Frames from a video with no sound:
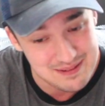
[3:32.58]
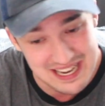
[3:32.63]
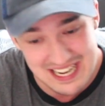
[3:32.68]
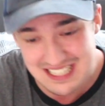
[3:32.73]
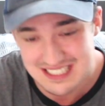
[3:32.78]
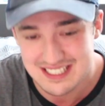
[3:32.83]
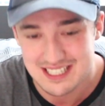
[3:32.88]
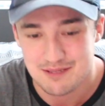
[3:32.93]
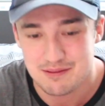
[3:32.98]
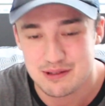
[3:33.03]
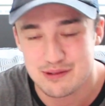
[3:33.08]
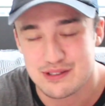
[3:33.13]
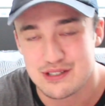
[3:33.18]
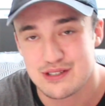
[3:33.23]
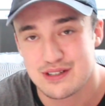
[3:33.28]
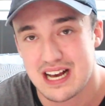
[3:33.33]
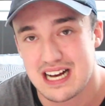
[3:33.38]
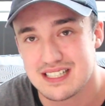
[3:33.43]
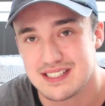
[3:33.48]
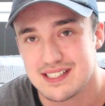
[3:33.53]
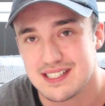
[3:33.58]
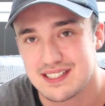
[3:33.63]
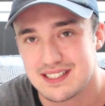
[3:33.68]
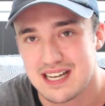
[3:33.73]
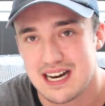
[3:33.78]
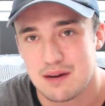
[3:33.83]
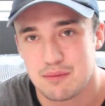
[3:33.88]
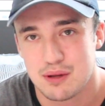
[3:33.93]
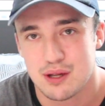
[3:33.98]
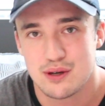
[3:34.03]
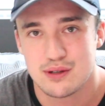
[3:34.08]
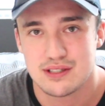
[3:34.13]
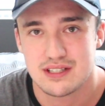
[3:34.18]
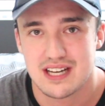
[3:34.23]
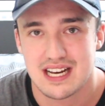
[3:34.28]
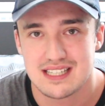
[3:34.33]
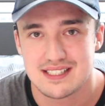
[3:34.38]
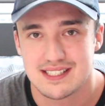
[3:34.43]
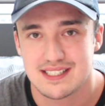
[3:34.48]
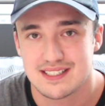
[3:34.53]
man. Tell me what you guys think down below. Do you
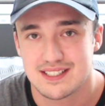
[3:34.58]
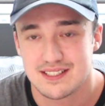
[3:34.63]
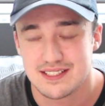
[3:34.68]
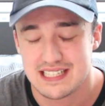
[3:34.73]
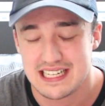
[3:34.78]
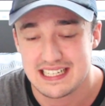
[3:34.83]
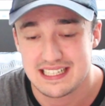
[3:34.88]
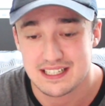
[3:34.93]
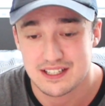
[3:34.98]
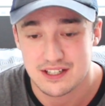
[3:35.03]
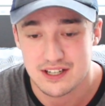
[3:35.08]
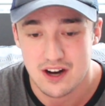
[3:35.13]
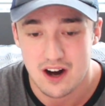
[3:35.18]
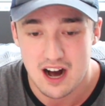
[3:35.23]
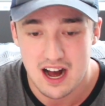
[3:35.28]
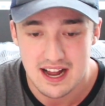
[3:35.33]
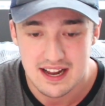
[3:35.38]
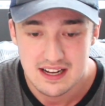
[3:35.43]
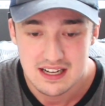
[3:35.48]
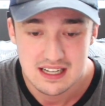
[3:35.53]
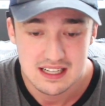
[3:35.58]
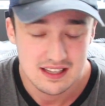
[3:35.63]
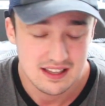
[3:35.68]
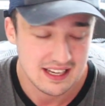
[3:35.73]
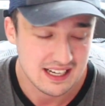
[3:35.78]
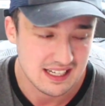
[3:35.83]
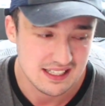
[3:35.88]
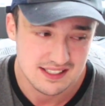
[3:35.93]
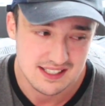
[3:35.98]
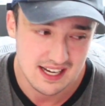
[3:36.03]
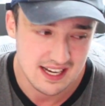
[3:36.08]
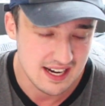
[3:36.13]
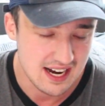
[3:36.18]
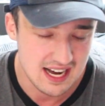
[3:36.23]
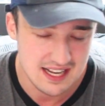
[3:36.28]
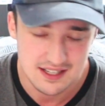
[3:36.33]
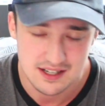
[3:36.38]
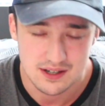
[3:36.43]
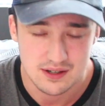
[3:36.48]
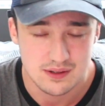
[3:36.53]
guys think they're dating or not? Like I said,
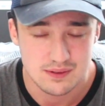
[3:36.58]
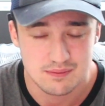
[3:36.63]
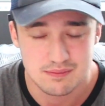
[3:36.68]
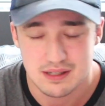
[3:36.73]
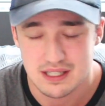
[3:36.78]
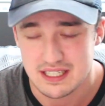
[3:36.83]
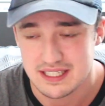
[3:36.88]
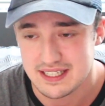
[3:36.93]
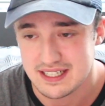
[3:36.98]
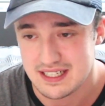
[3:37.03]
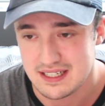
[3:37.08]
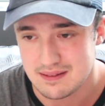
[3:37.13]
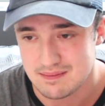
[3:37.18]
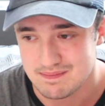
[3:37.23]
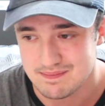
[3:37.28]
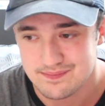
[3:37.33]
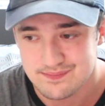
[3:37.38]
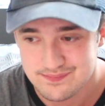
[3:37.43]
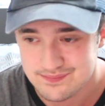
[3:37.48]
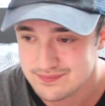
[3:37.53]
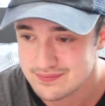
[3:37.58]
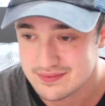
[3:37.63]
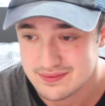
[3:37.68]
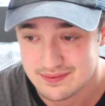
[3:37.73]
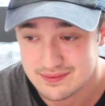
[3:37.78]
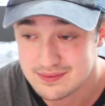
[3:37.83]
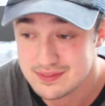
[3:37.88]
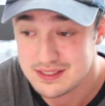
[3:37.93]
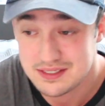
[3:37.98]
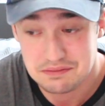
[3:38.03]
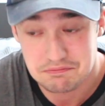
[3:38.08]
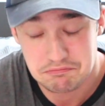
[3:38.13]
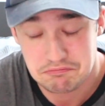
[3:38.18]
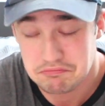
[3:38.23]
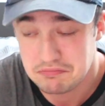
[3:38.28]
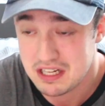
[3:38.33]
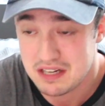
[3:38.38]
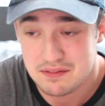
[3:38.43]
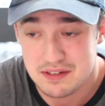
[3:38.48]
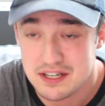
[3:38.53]
I don't, but
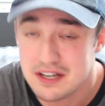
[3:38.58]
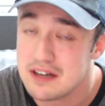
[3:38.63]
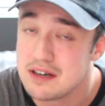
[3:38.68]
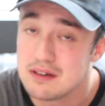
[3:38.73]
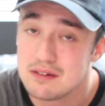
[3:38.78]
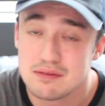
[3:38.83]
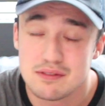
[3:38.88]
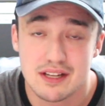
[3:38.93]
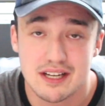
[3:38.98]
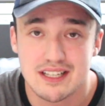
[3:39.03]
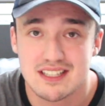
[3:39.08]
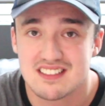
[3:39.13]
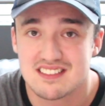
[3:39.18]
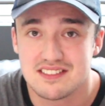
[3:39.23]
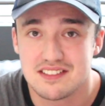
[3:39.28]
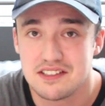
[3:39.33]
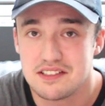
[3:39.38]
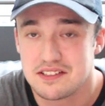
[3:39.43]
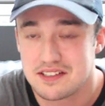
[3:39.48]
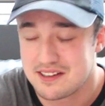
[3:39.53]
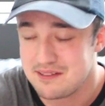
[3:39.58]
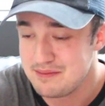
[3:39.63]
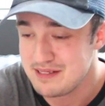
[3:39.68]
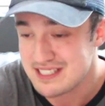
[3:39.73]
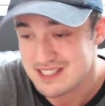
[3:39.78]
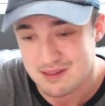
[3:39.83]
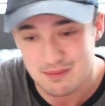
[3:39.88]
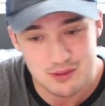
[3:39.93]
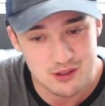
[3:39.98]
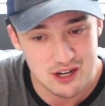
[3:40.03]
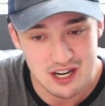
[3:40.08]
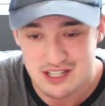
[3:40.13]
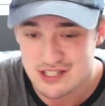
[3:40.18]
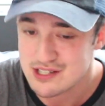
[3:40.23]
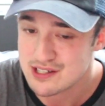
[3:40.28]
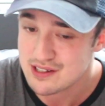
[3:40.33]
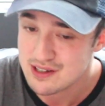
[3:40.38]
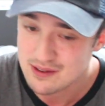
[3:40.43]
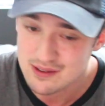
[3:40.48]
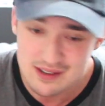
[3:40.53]
never know. Like, there could be some
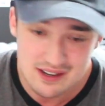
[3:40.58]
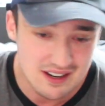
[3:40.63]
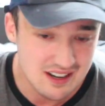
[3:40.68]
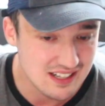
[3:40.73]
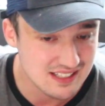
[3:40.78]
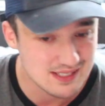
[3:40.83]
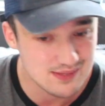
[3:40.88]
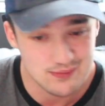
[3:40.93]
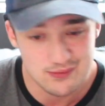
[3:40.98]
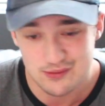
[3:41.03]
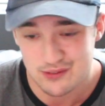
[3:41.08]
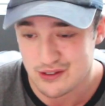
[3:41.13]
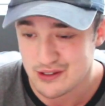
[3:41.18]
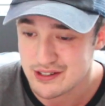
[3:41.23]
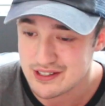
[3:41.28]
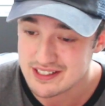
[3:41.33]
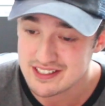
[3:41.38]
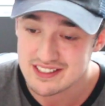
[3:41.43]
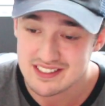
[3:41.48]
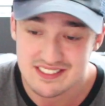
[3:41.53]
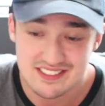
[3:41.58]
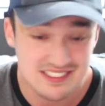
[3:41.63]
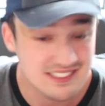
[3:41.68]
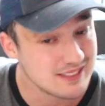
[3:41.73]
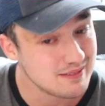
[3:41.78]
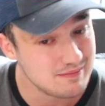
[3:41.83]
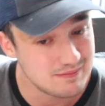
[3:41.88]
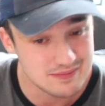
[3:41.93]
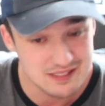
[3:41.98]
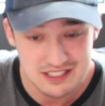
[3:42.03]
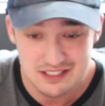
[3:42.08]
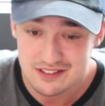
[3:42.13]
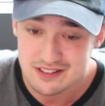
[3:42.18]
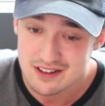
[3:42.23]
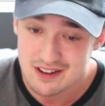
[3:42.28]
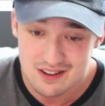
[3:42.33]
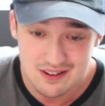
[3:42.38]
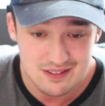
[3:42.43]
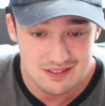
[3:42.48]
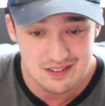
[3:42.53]
crushing going on, some flirting, some, you
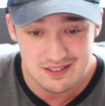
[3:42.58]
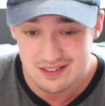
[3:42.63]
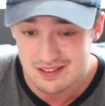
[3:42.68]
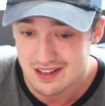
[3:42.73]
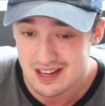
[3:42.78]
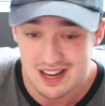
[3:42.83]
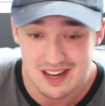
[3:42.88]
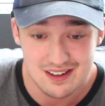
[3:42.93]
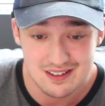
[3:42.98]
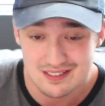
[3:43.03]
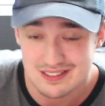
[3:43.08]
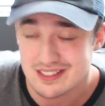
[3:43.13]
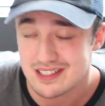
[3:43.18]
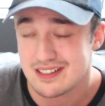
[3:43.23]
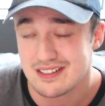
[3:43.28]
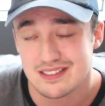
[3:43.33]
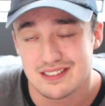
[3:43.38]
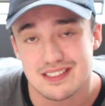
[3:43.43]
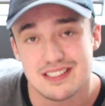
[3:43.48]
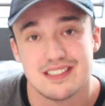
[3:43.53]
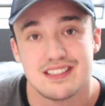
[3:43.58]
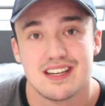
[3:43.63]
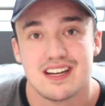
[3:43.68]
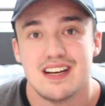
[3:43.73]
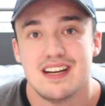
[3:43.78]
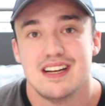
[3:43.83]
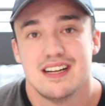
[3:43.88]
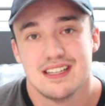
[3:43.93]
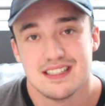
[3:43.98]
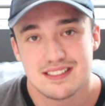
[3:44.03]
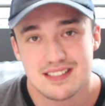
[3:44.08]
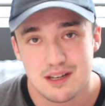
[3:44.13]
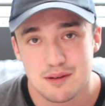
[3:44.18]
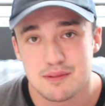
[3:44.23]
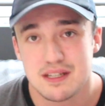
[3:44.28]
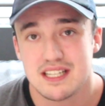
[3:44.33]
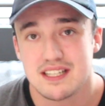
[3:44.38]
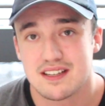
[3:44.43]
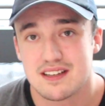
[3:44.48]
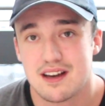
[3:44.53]
know, I don't know, dude. Tell
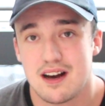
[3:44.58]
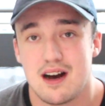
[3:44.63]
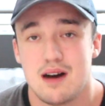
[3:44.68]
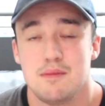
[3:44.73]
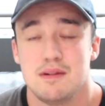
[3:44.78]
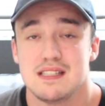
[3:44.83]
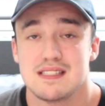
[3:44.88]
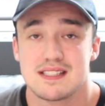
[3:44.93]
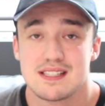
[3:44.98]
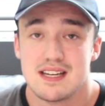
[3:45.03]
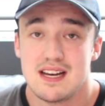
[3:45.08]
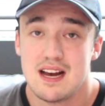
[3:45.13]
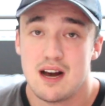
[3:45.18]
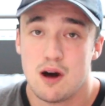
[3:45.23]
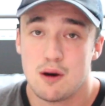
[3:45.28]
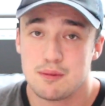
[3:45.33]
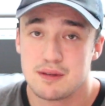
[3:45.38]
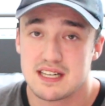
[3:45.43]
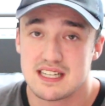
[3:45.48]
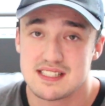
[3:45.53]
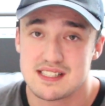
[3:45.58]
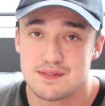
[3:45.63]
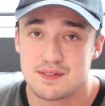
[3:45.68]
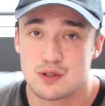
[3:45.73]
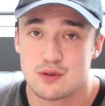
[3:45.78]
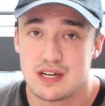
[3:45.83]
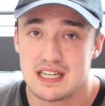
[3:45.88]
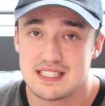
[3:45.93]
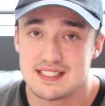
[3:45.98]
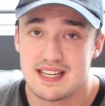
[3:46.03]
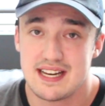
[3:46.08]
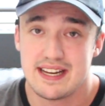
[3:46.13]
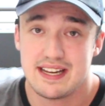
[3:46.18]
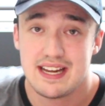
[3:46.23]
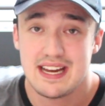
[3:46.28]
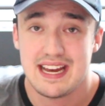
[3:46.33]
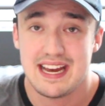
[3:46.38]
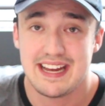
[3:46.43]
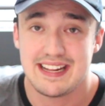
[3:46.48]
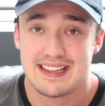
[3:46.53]
me in the comments. Hope you guys have a great
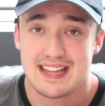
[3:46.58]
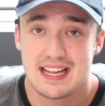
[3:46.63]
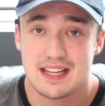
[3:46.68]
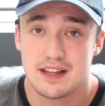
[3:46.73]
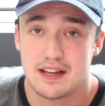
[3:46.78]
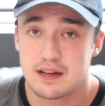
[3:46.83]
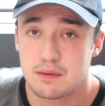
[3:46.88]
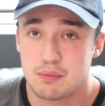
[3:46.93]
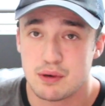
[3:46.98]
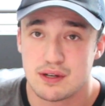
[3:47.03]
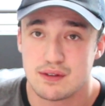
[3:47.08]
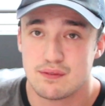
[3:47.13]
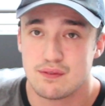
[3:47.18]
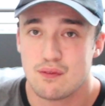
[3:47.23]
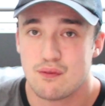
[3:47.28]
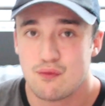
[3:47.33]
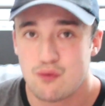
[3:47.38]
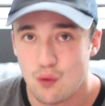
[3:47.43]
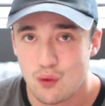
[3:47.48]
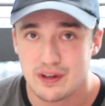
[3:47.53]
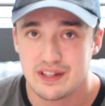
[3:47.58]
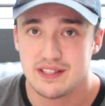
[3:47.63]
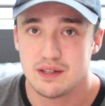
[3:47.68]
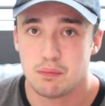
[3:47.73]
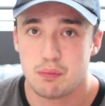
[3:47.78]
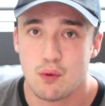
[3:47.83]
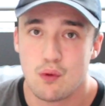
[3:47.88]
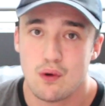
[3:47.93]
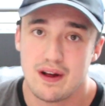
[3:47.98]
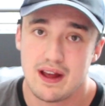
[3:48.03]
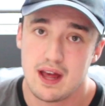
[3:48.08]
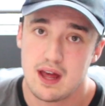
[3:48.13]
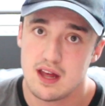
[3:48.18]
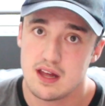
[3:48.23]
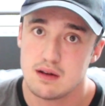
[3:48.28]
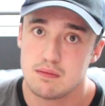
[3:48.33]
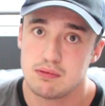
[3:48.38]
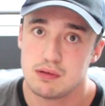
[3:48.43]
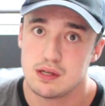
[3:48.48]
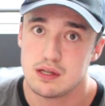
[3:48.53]
day. Hit that like button for your boy,
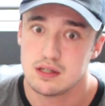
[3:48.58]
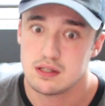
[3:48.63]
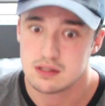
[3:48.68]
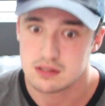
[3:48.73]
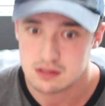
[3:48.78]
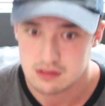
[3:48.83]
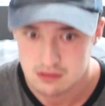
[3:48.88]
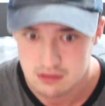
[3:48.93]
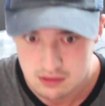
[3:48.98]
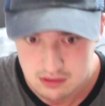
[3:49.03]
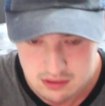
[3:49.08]
and peace.